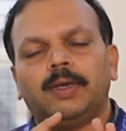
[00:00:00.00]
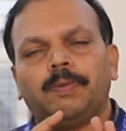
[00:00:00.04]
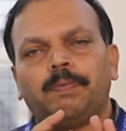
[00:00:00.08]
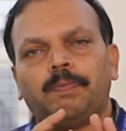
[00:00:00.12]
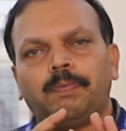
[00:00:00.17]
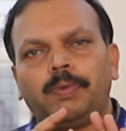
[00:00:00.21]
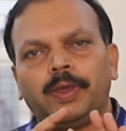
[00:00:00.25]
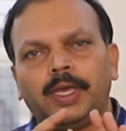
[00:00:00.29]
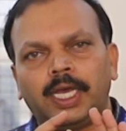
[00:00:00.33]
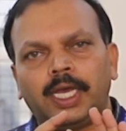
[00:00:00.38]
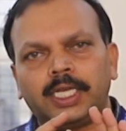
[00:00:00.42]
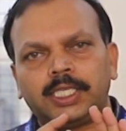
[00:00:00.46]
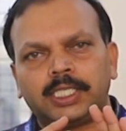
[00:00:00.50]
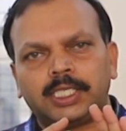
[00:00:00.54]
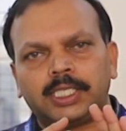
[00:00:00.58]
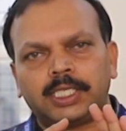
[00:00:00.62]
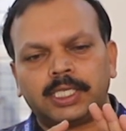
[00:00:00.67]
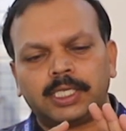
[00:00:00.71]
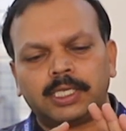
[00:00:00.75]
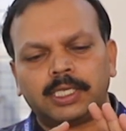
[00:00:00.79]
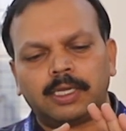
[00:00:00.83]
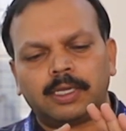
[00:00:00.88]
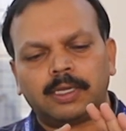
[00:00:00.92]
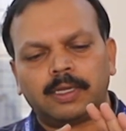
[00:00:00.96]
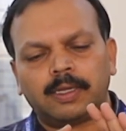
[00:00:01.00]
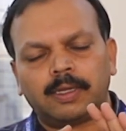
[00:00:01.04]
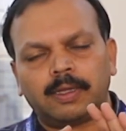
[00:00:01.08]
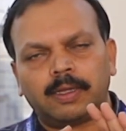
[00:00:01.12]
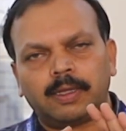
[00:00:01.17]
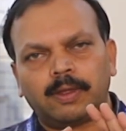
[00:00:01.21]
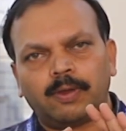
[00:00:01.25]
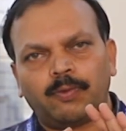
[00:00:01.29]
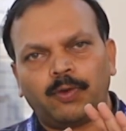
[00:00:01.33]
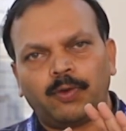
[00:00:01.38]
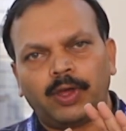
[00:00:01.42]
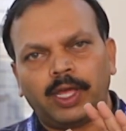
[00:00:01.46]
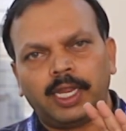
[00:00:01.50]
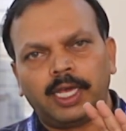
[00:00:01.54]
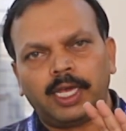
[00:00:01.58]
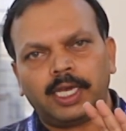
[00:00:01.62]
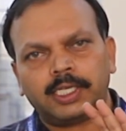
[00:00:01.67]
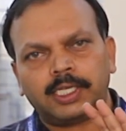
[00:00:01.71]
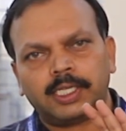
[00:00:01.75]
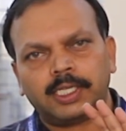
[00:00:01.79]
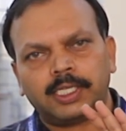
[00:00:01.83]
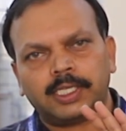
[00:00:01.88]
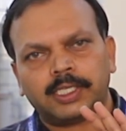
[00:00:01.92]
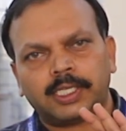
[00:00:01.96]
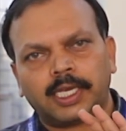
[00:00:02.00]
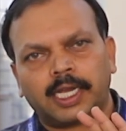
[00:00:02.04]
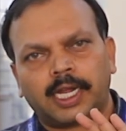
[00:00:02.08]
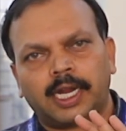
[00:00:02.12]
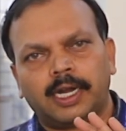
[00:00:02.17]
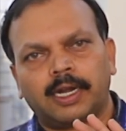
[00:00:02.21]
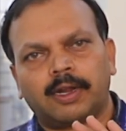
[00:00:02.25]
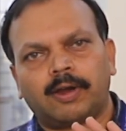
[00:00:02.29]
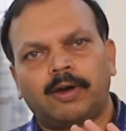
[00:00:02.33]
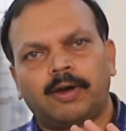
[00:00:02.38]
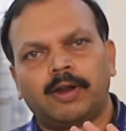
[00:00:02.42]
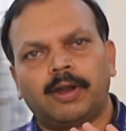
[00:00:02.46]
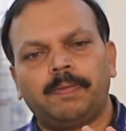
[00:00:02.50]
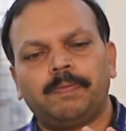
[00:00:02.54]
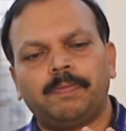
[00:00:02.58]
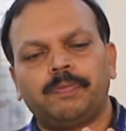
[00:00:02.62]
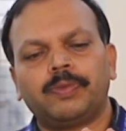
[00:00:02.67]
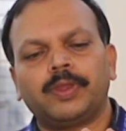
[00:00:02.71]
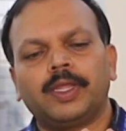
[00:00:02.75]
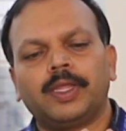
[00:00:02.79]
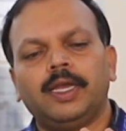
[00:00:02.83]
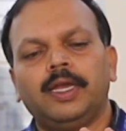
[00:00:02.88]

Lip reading: pH variation is second column,